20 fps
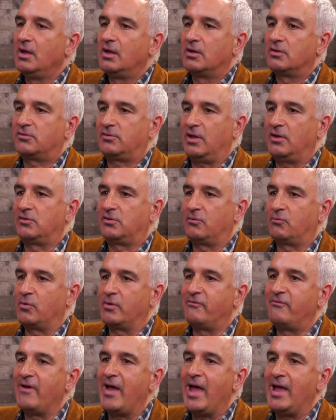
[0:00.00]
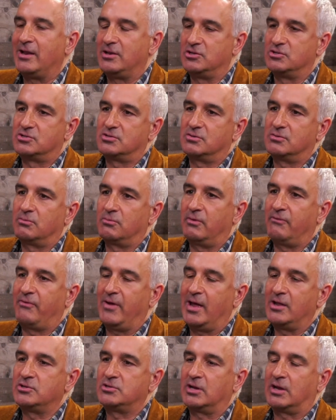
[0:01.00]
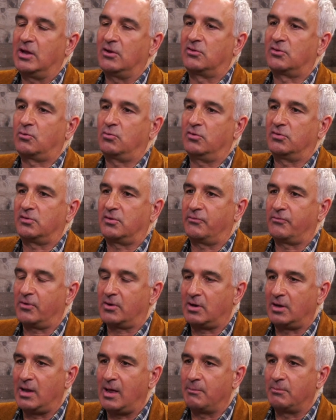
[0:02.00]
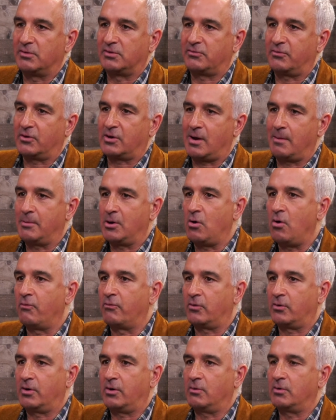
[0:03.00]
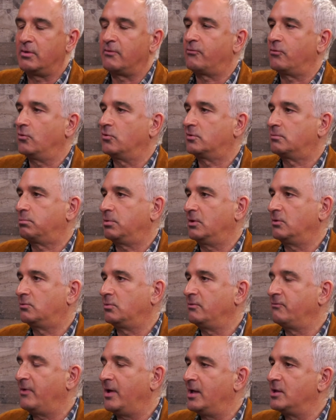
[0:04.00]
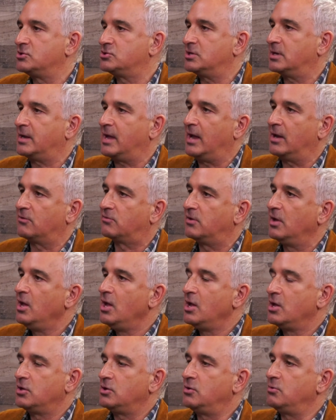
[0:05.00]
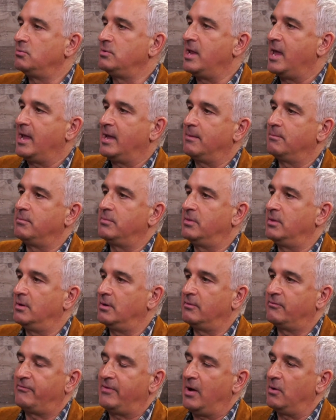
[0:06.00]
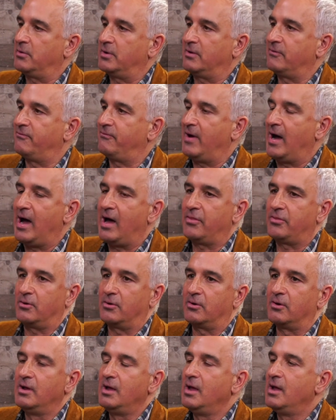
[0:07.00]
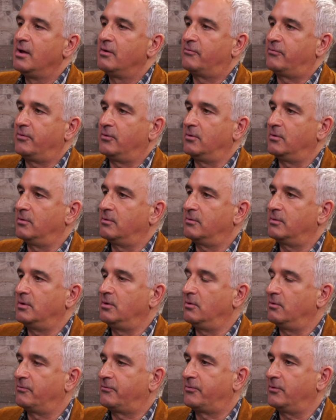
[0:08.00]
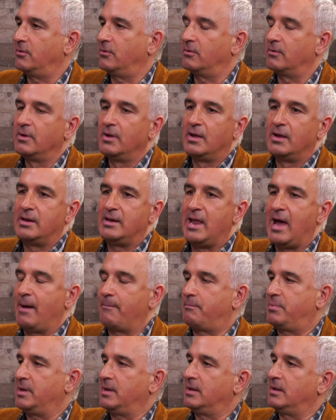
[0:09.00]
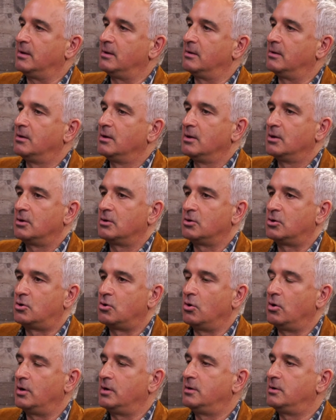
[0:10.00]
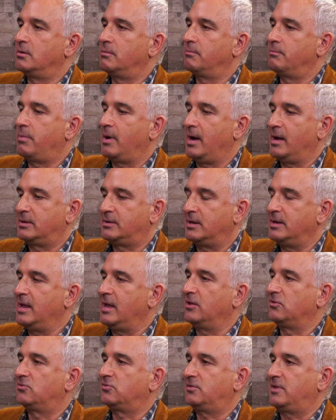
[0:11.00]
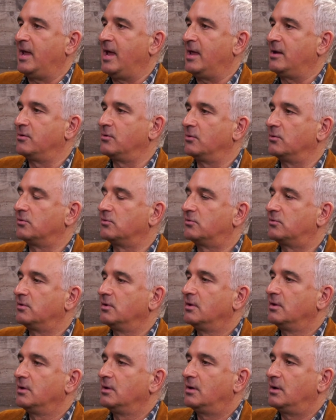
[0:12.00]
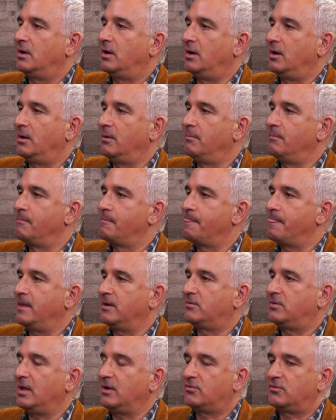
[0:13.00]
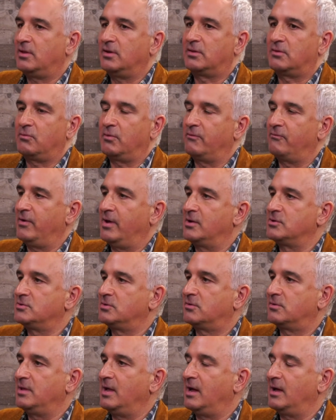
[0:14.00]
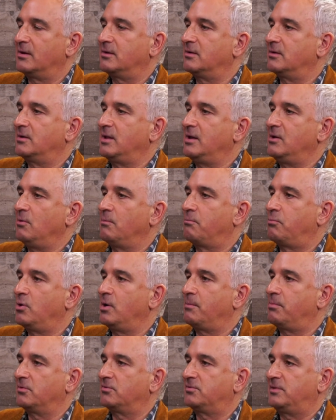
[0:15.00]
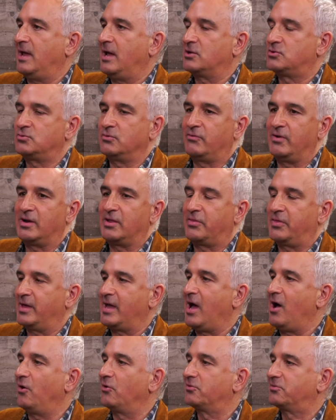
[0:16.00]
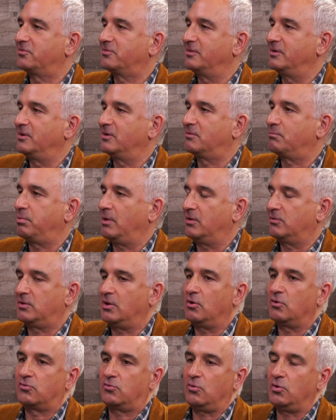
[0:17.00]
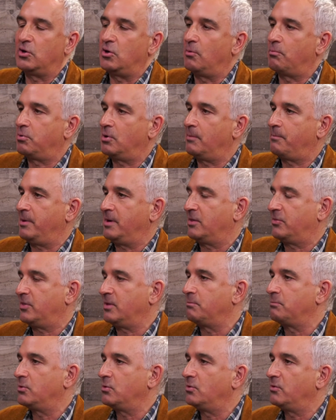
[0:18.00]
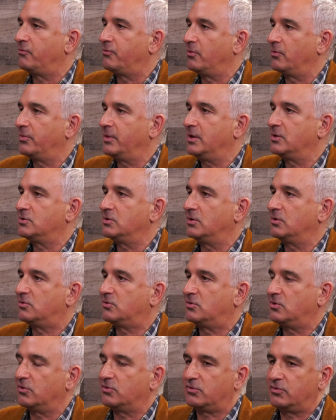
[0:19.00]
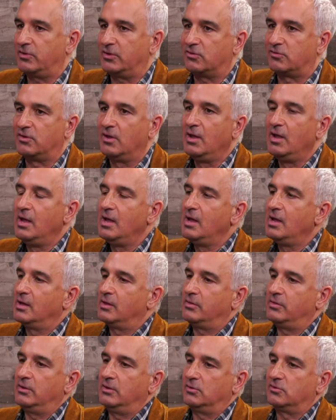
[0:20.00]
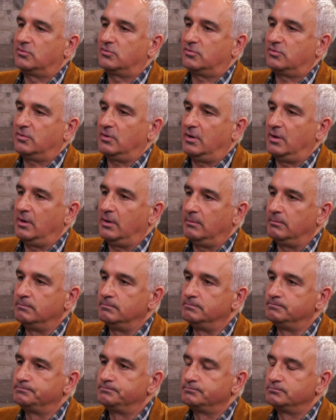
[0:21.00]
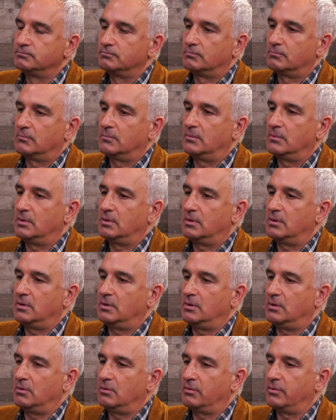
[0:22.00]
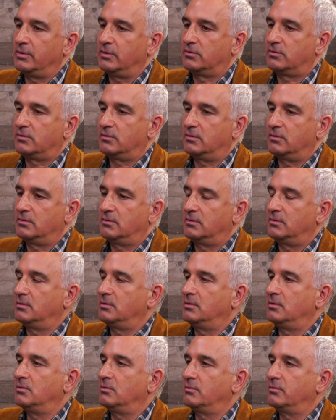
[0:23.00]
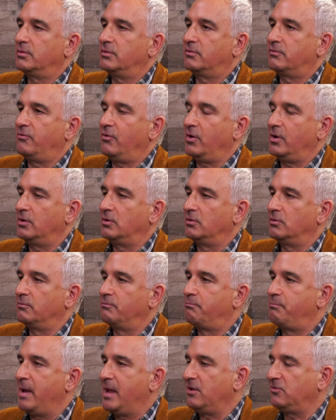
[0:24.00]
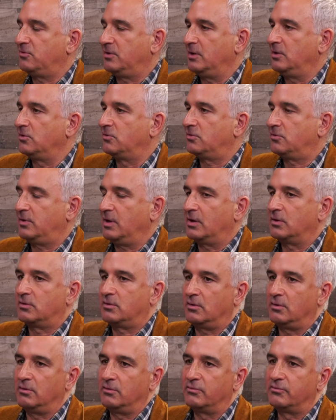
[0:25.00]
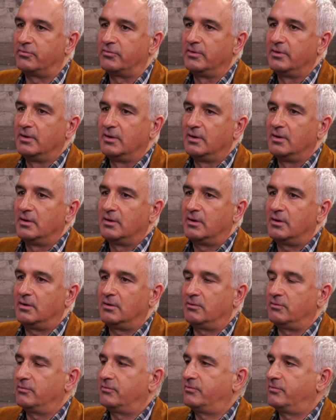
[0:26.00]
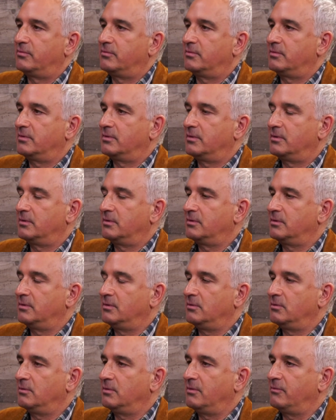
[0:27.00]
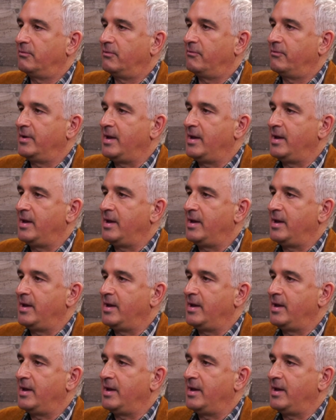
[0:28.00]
sense of revenge, revenge against Christopher Columbus for coming over here in the first place, revenge against, you name the founding father mm-hmm. for, you know, for not being good by today's standards. Um, it's that sense of revenge. It's not, they don't put up a statue of anything else in this place. And they certainly don't put up anything beautiful. They, mm-hmm. it's just this, this, um, you know, this, you know, this very base instinct of, of, you know, of, of